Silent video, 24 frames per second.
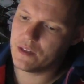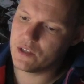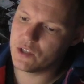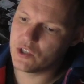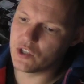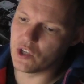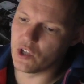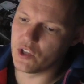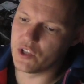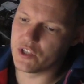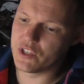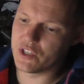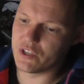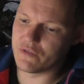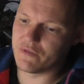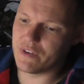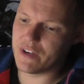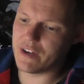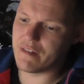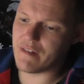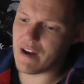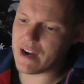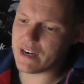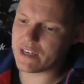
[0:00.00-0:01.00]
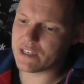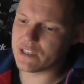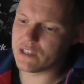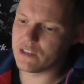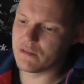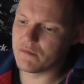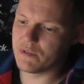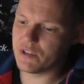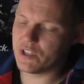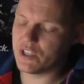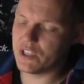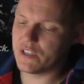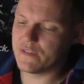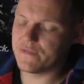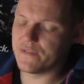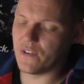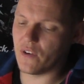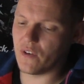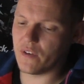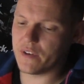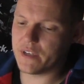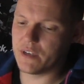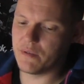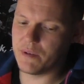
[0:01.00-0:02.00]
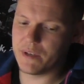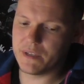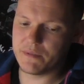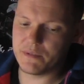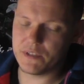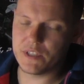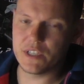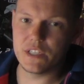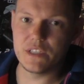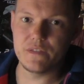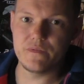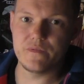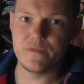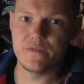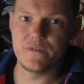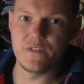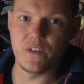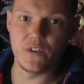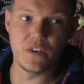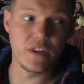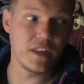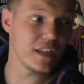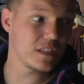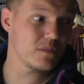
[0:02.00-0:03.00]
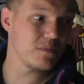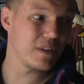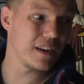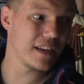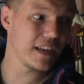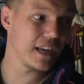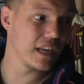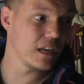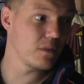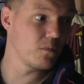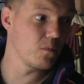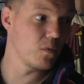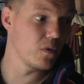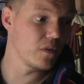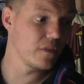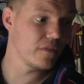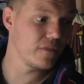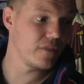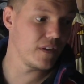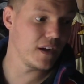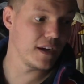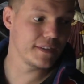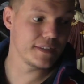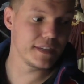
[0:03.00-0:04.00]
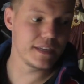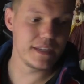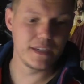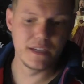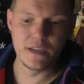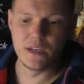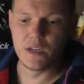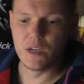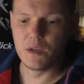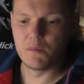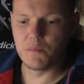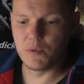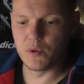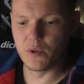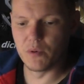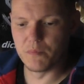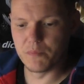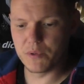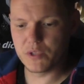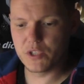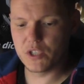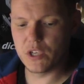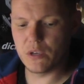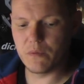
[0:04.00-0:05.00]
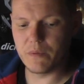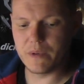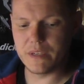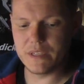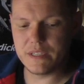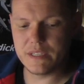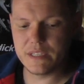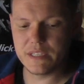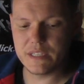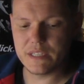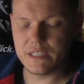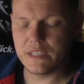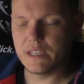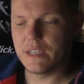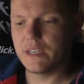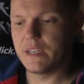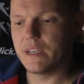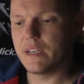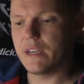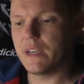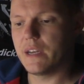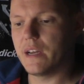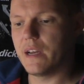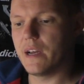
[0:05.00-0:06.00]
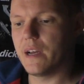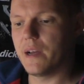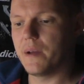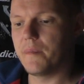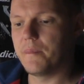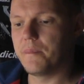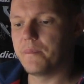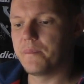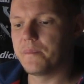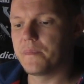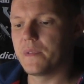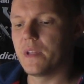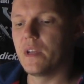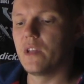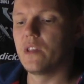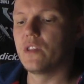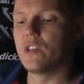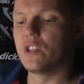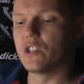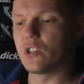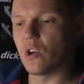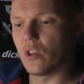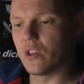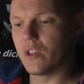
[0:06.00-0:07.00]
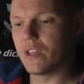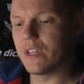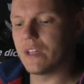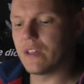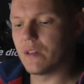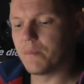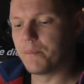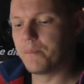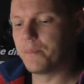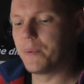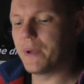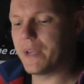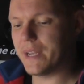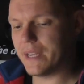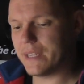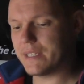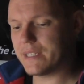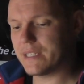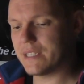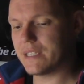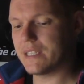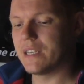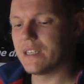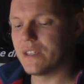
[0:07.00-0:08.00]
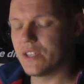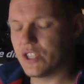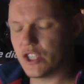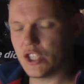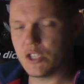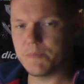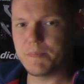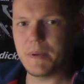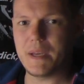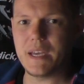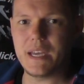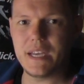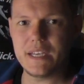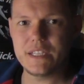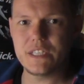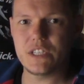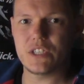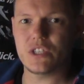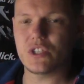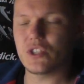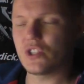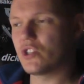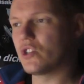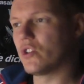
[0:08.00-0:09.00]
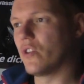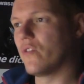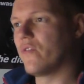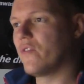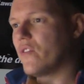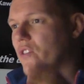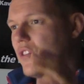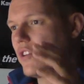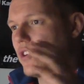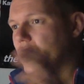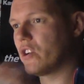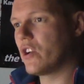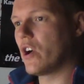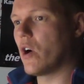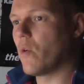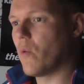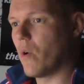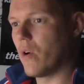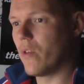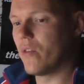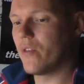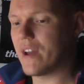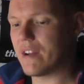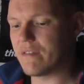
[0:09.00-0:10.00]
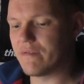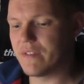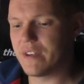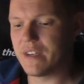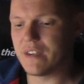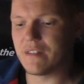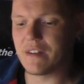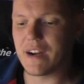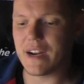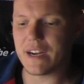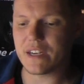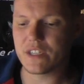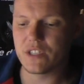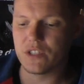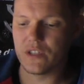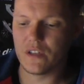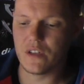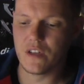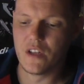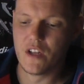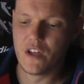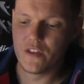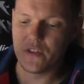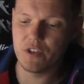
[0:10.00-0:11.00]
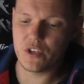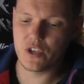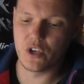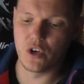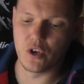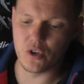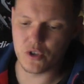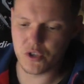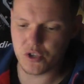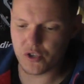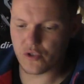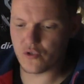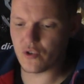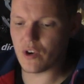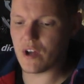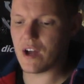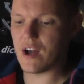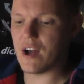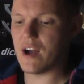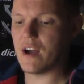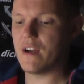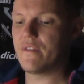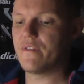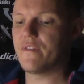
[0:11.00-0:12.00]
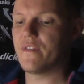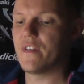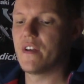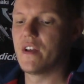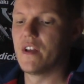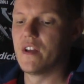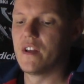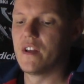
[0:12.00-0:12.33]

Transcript: so there's the rear axle, which is 40 quid, which isn't funny, that's why I kind of want to find it. But number two is, um, there's all the little bits, the spaces and stuff that go on that rear axle, the cush drive,